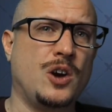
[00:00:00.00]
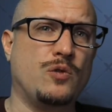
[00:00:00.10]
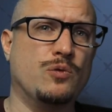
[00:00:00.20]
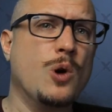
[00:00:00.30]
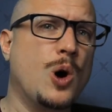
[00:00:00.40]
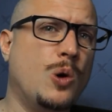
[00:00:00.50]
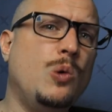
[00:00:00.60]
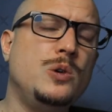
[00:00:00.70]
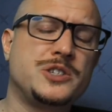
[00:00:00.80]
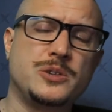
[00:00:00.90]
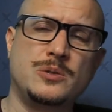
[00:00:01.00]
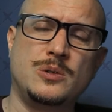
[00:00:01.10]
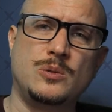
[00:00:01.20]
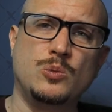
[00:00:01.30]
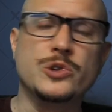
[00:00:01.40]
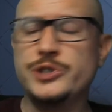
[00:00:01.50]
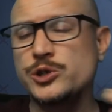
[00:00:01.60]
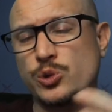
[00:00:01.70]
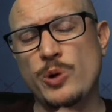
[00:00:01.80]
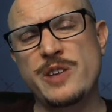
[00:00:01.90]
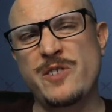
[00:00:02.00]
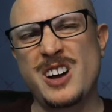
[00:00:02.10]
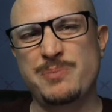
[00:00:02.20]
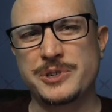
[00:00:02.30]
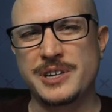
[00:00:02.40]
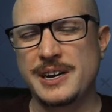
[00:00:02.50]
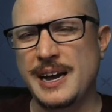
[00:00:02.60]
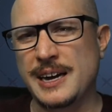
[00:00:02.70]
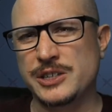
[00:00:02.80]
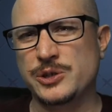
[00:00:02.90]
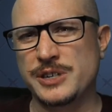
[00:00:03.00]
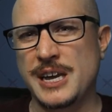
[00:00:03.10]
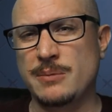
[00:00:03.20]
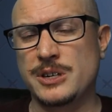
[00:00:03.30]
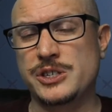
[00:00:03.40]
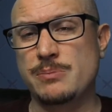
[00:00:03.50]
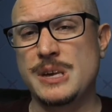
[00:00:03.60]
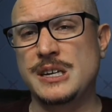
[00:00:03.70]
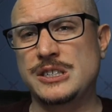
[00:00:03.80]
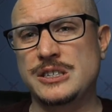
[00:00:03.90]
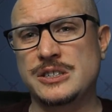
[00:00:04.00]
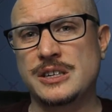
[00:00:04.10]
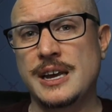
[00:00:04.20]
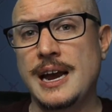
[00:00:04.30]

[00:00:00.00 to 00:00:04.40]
Rogues will do 25% extra damage to mages.